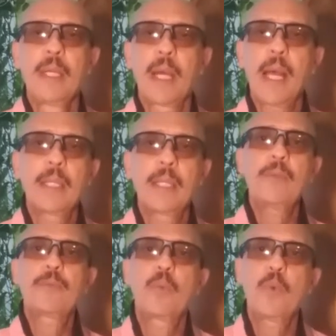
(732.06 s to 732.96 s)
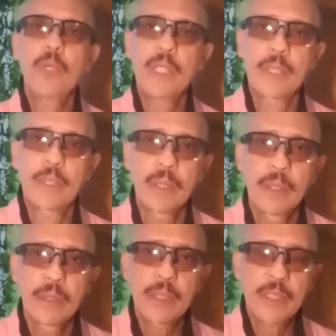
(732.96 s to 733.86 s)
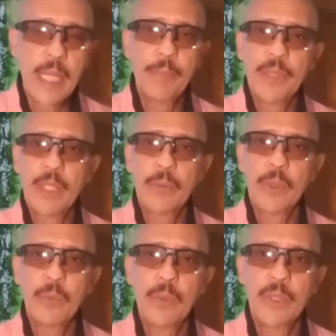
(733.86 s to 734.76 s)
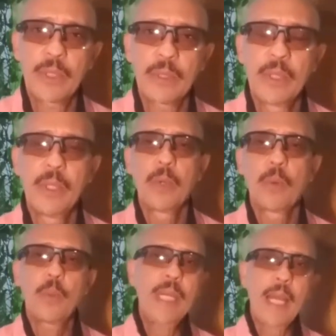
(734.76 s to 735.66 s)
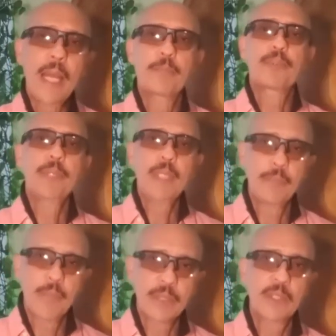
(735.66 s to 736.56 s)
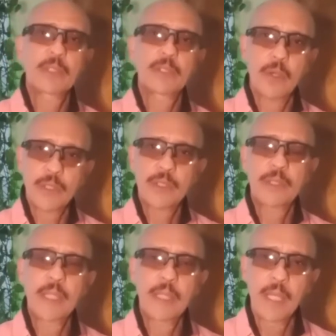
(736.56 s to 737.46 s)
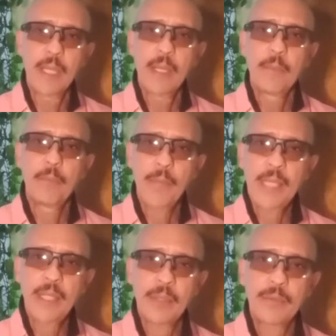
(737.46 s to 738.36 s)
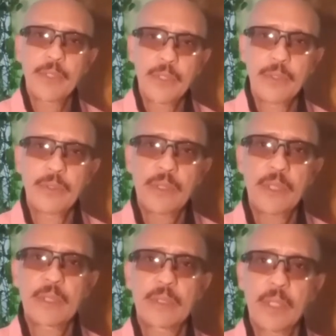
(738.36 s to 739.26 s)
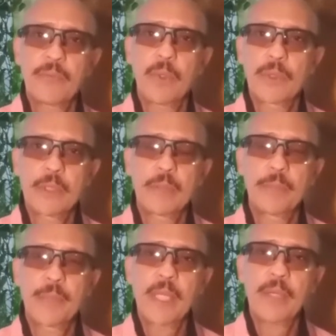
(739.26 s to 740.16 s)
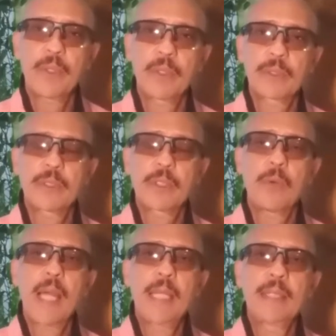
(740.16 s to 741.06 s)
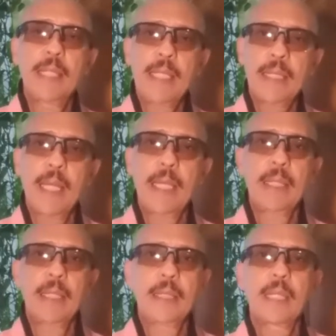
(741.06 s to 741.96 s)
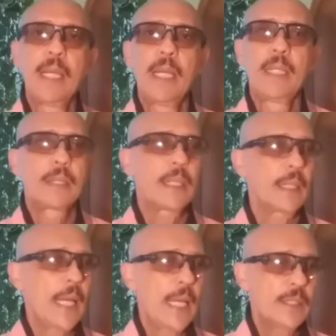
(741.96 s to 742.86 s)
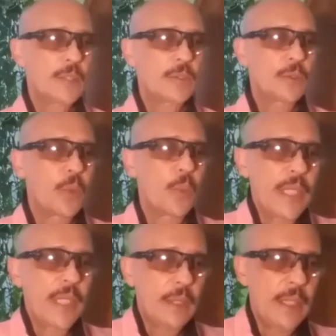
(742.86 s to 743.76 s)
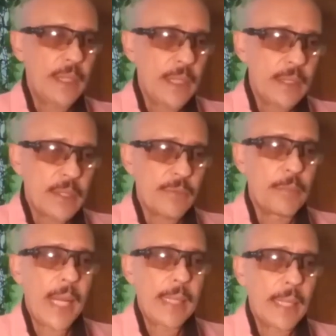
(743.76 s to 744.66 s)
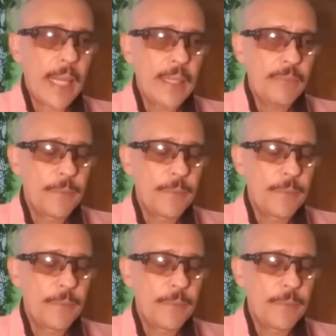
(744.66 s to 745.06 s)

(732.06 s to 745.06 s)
I love wood, the same thing with wood. We have pretty much exhausted many of the uses of all these materials. So I dedicated the last 20 years of my life